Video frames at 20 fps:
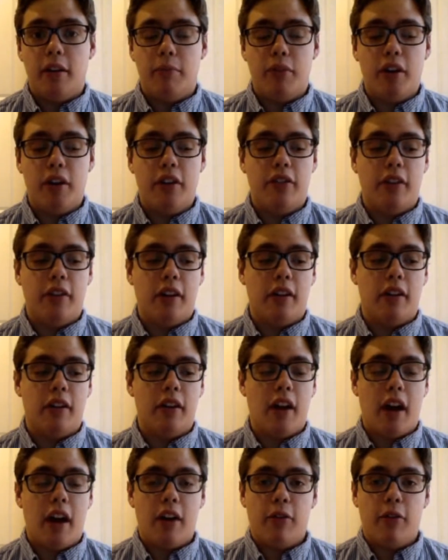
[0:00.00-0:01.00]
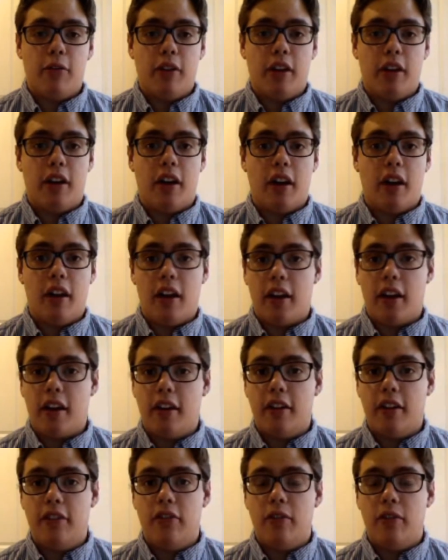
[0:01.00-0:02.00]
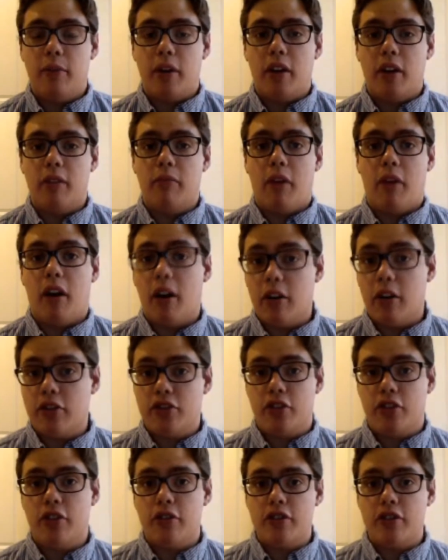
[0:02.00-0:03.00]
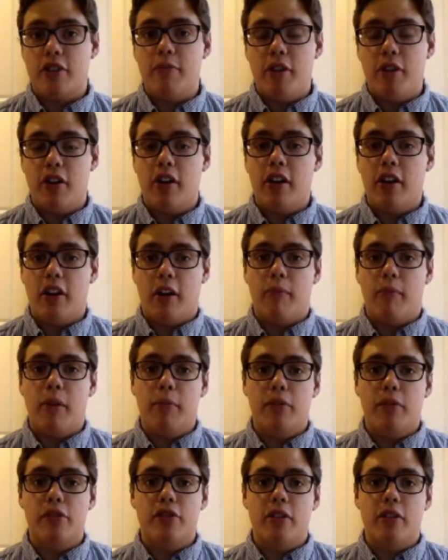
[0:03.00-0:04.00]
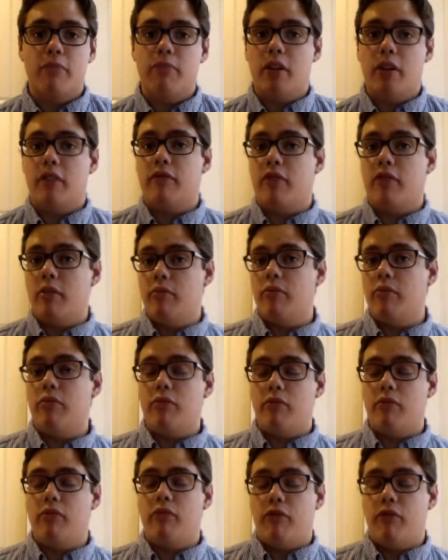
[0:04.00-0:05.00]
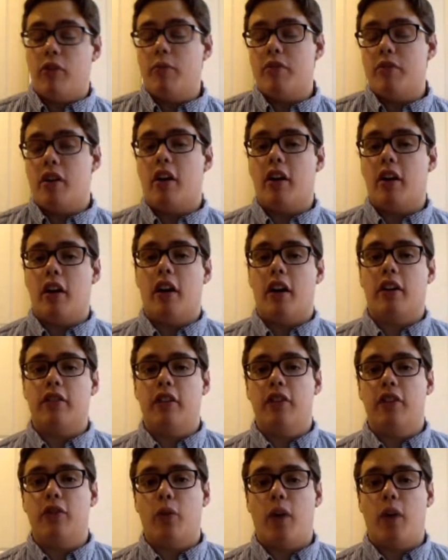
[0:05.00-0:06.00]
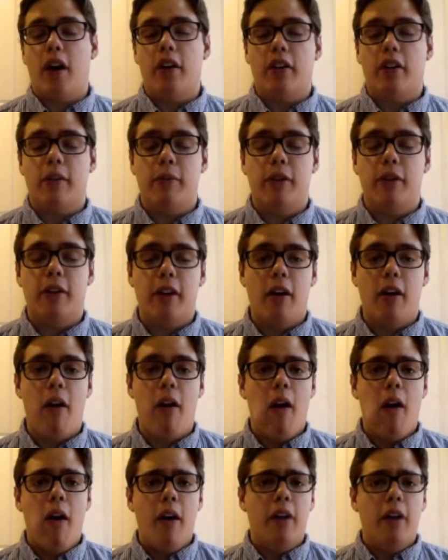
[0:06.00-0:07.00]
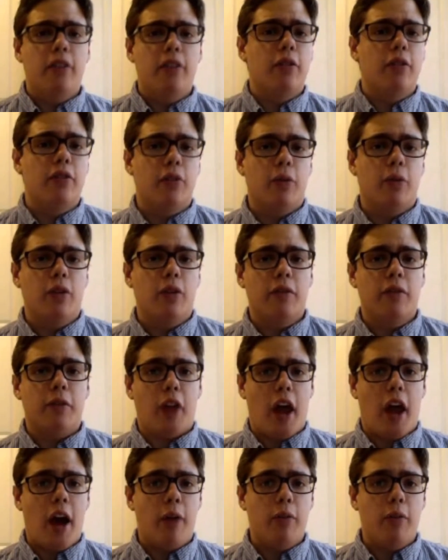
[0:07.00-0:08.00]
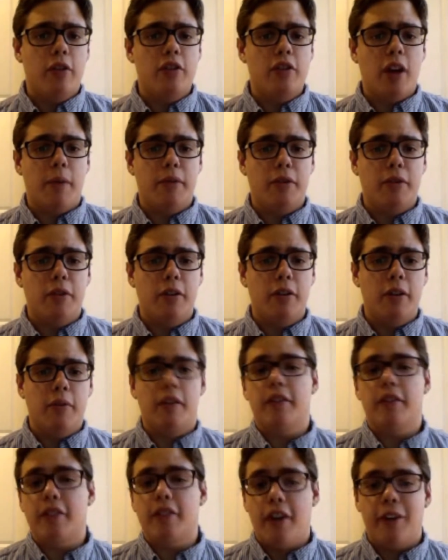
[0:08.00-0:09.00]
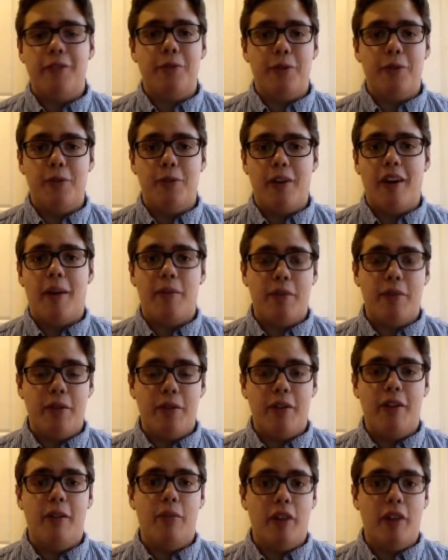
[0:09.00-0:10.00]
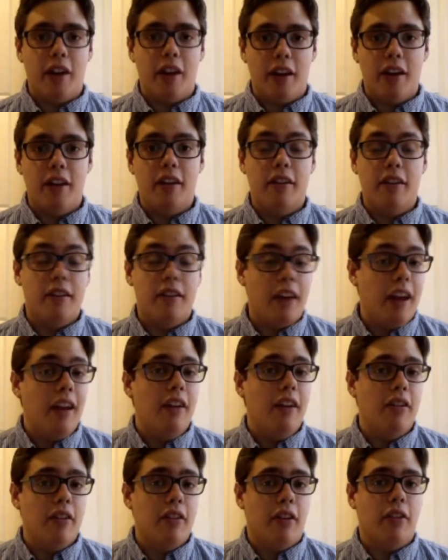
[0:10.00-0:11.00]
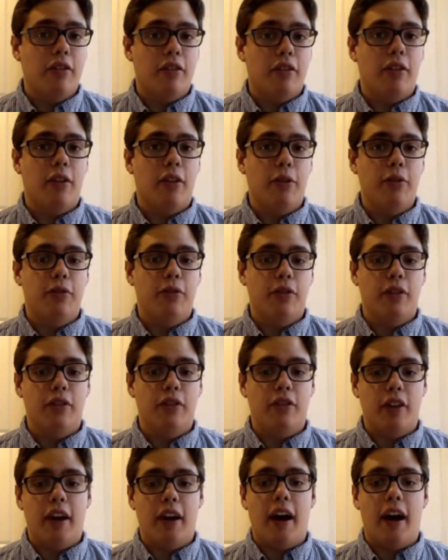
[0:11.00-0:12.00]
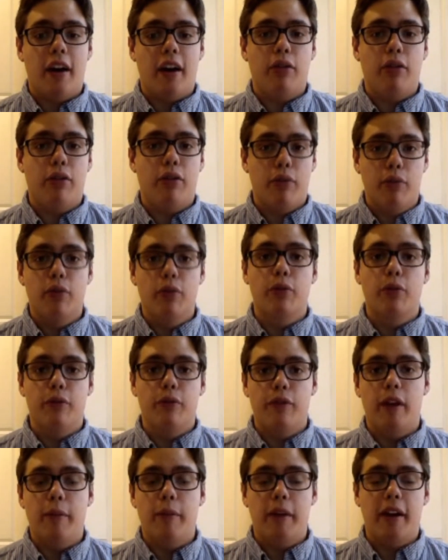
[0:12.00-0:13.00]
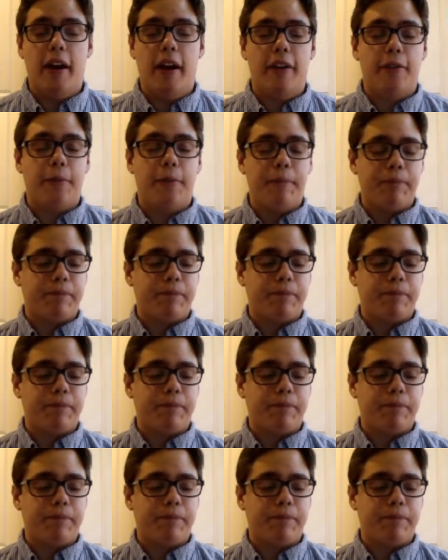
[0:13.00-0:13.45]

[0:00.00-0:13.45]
It brings in not only a lot of kids from our church community and our membership, but from Tonganoxie as a wider community. And so it's a wonderful outreach opportunity, but it's also a great opportunity to bring kids and adults closer to God through VBS.